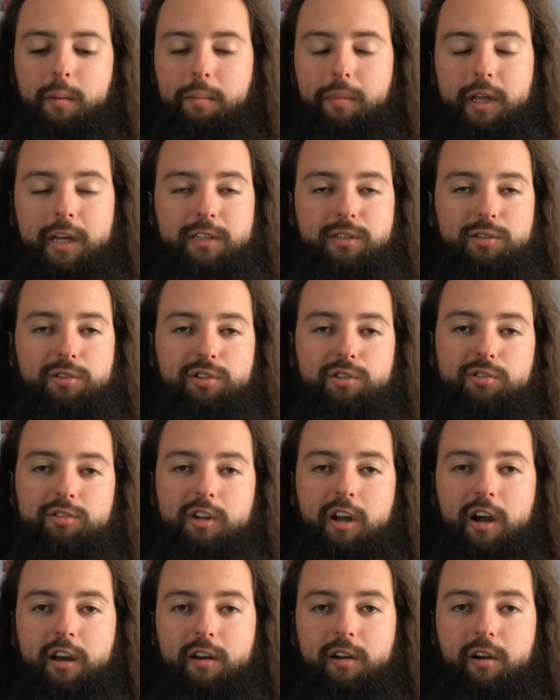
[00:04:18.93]
Blazers are
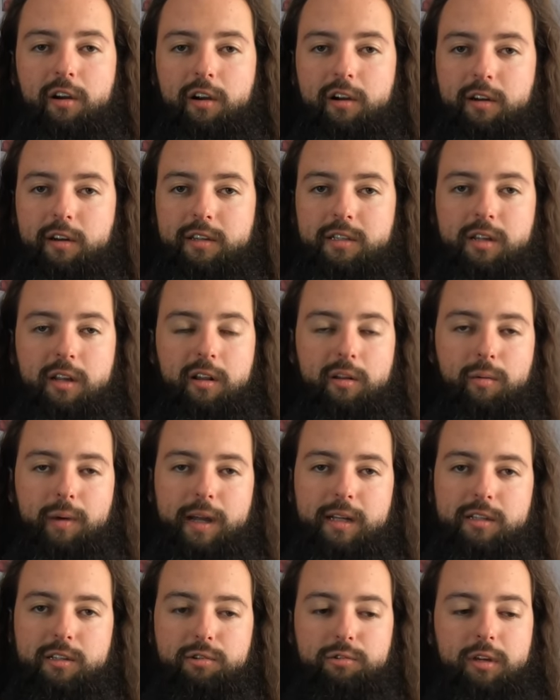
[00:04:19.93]
not a hard
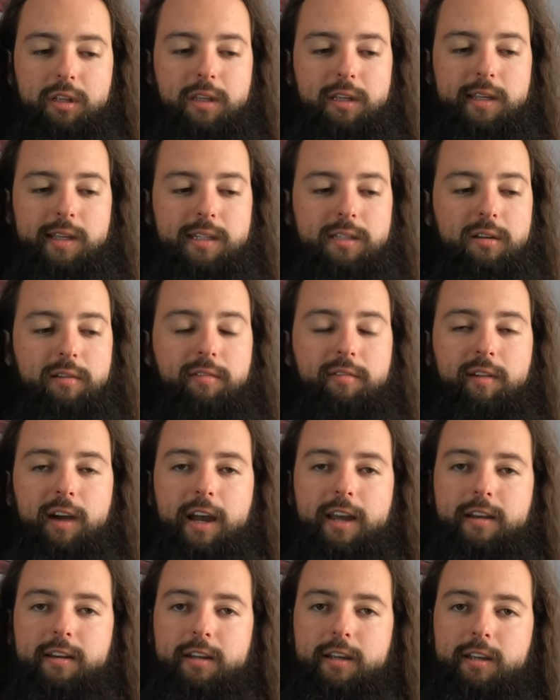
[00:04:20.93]
silhouette to at least
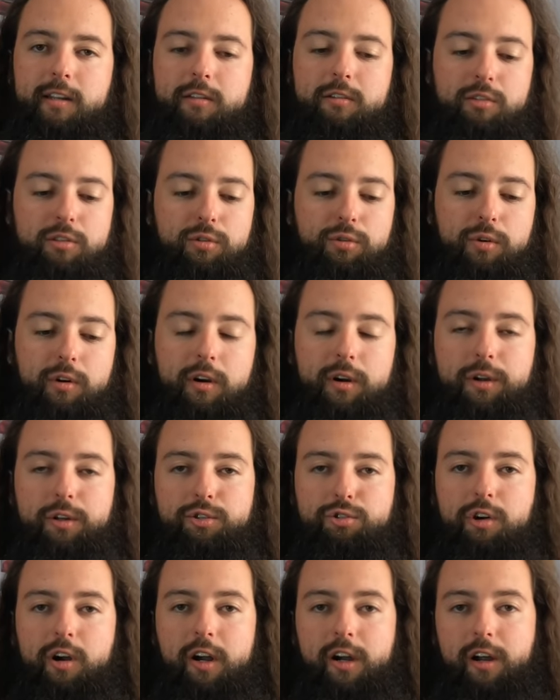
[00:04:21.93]
find in store and
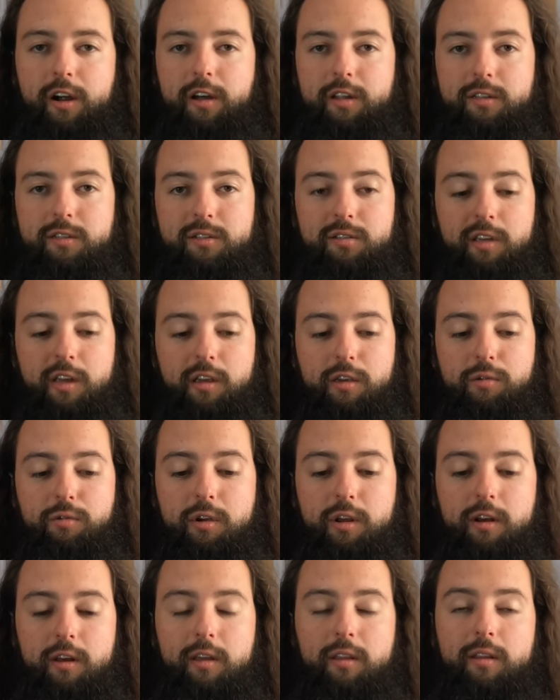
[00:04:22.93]
try on so that you
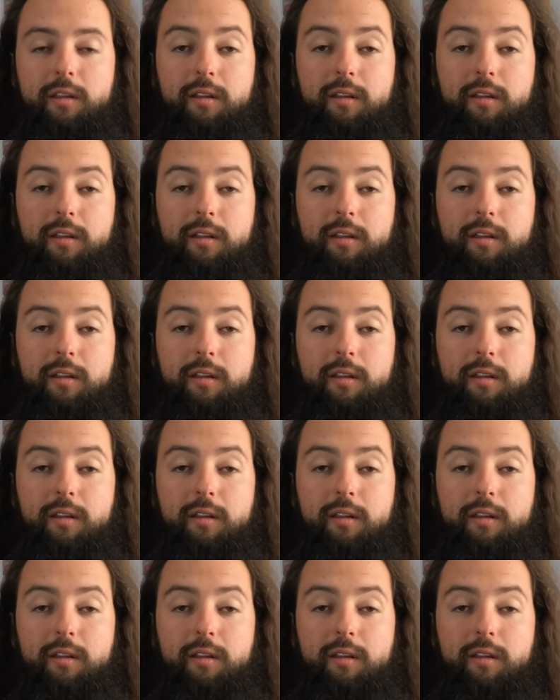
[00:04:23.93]
can,